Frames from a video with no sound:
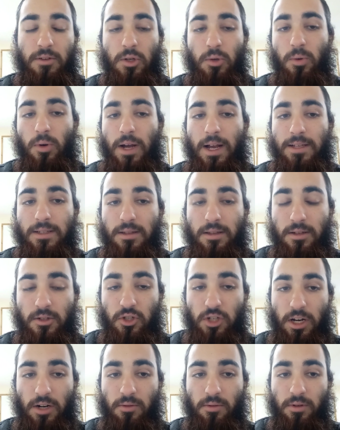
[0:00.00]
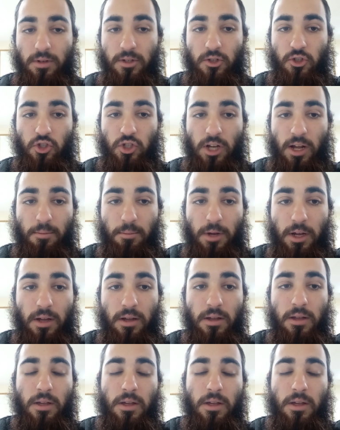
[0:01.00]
who has the general neshama,